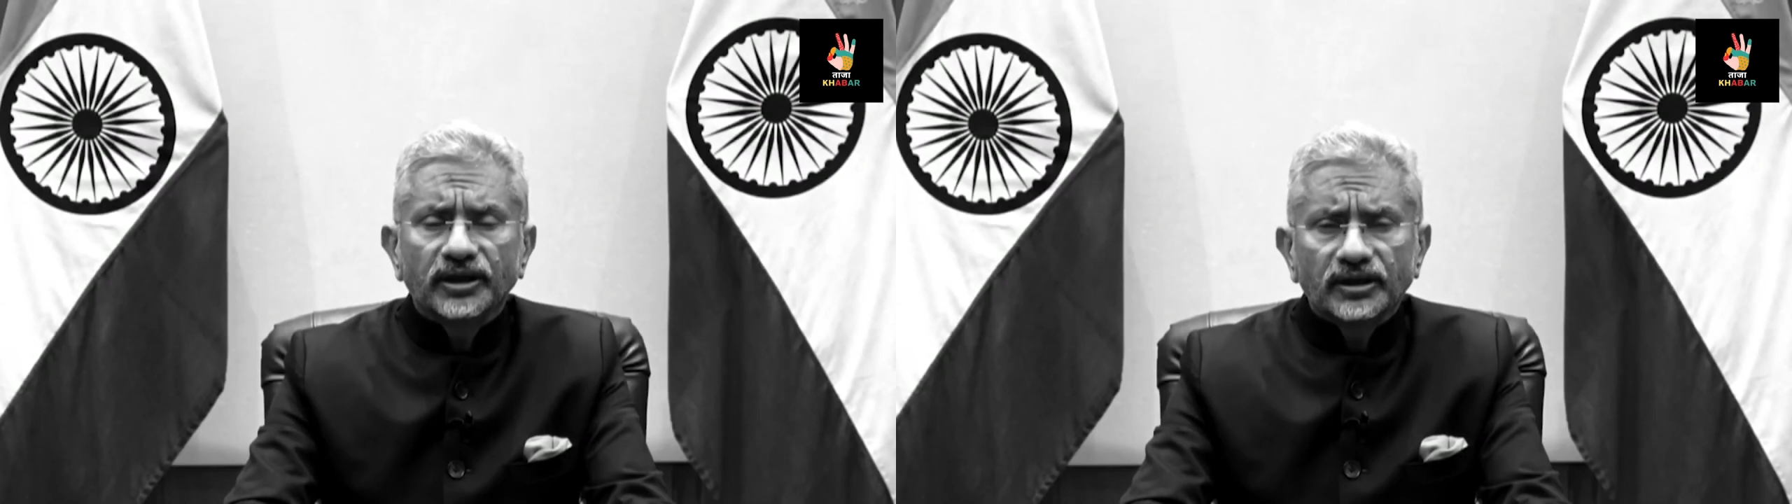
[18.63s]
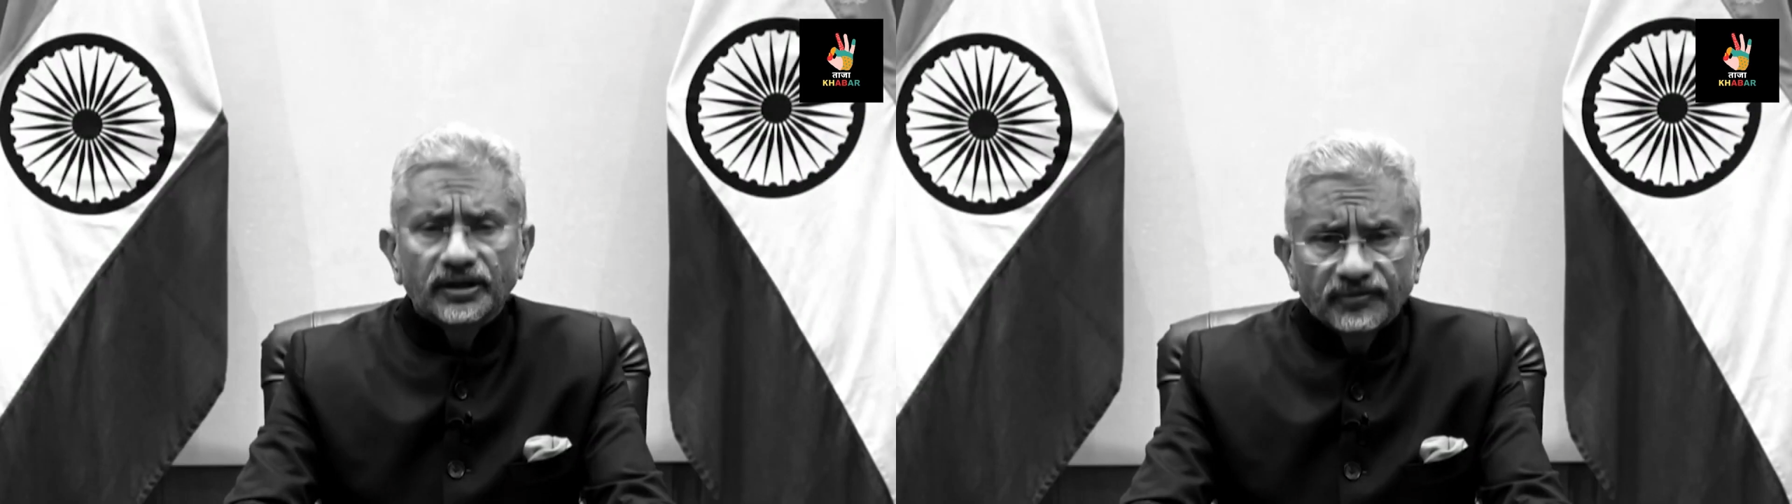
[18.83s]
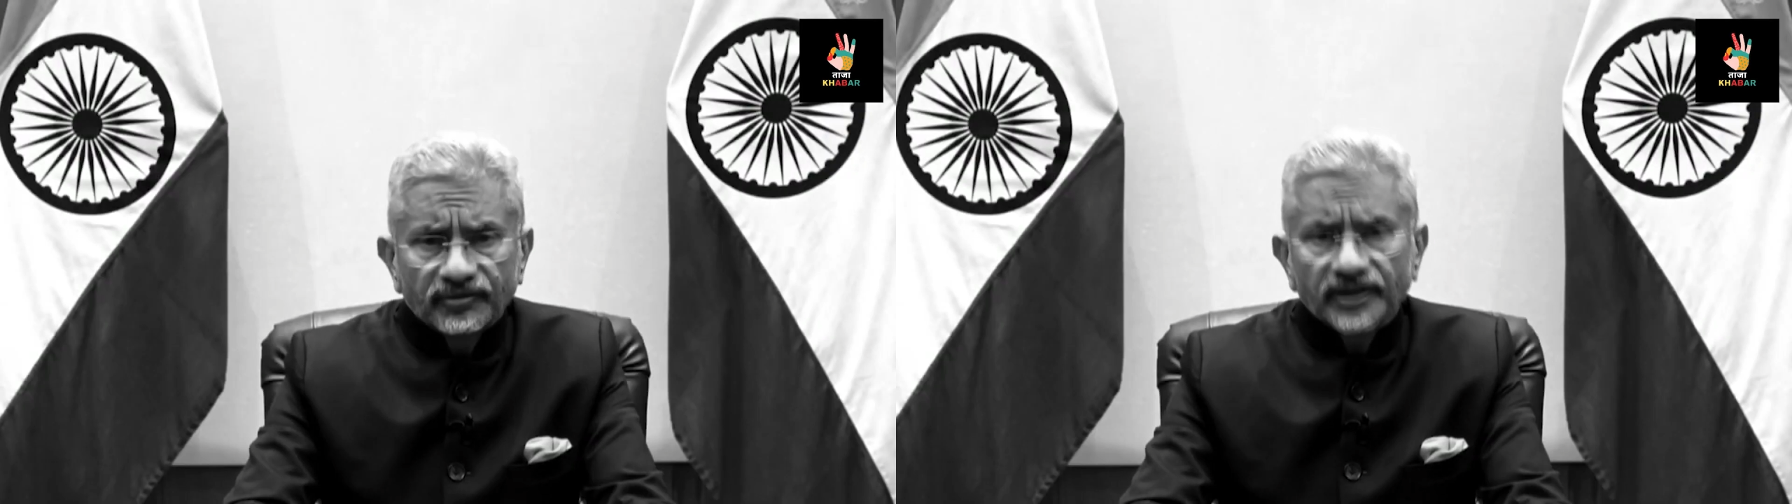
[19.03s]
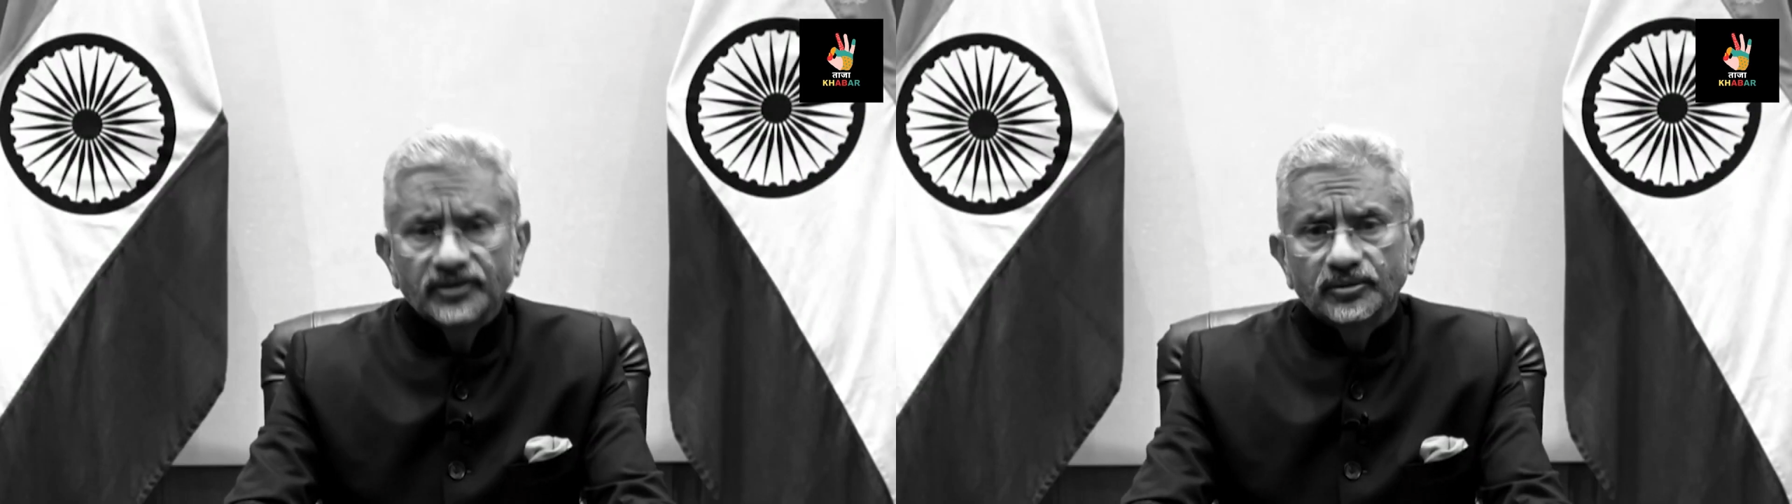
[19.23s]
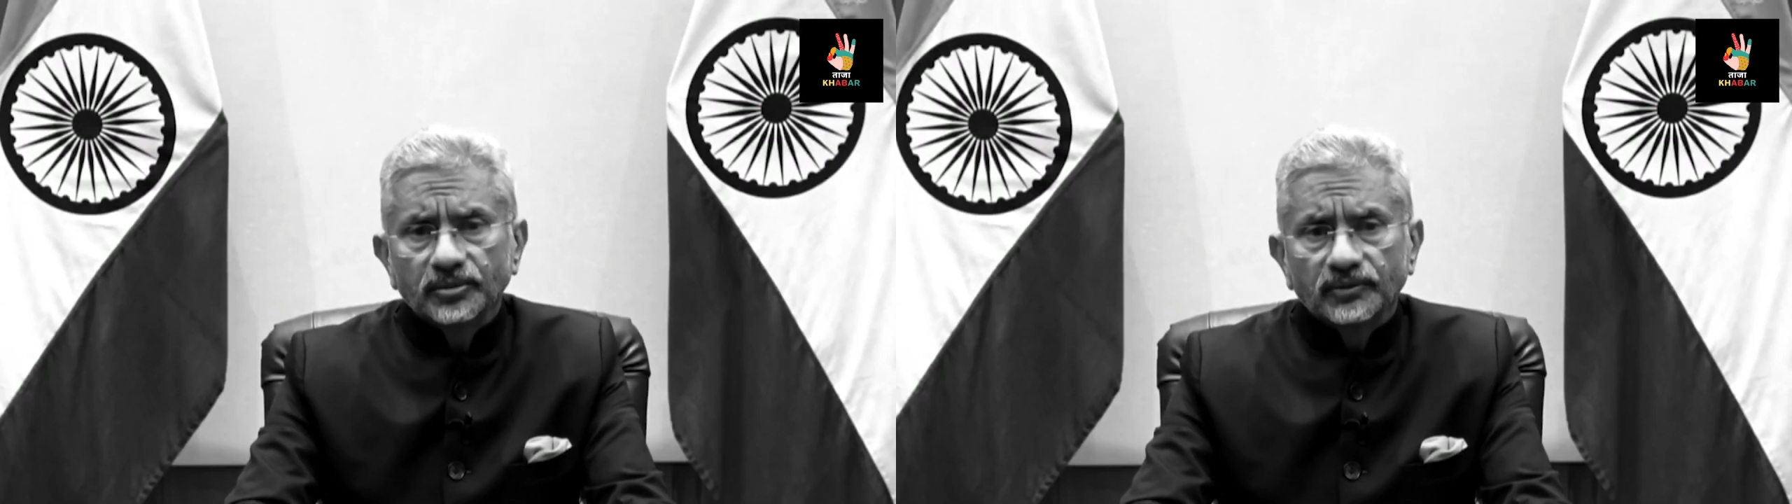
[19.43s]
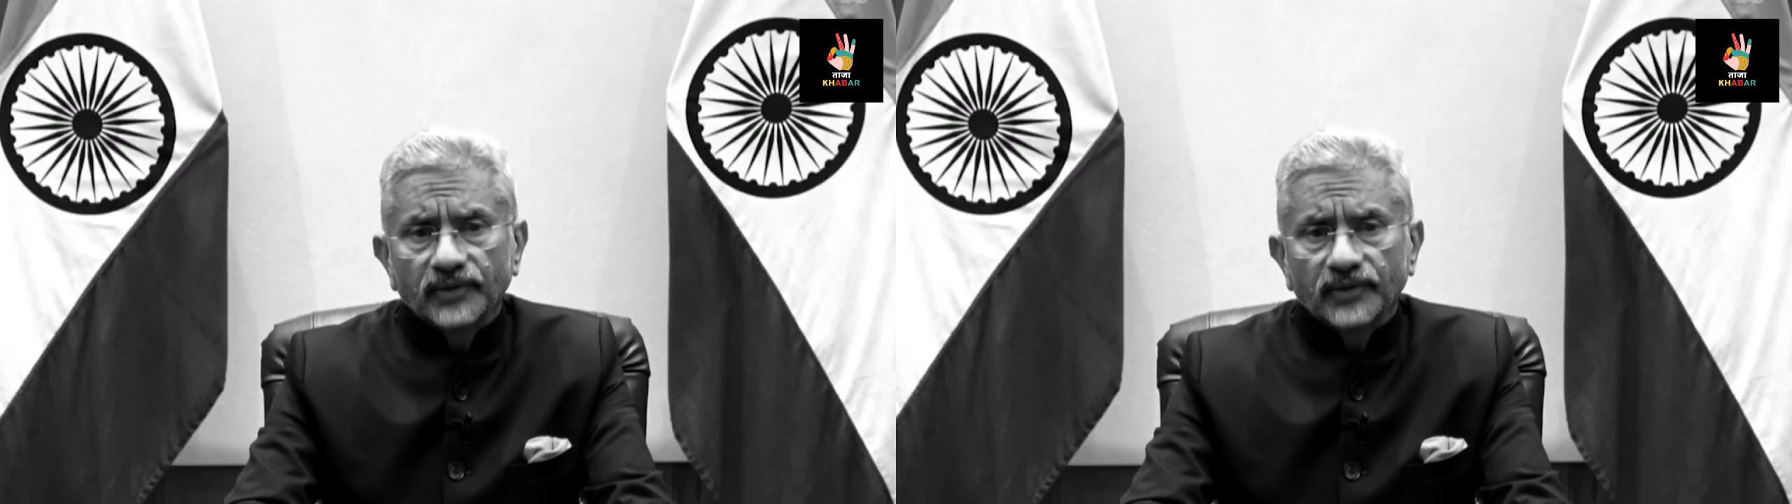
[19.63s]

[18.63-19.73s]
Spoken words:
indefensible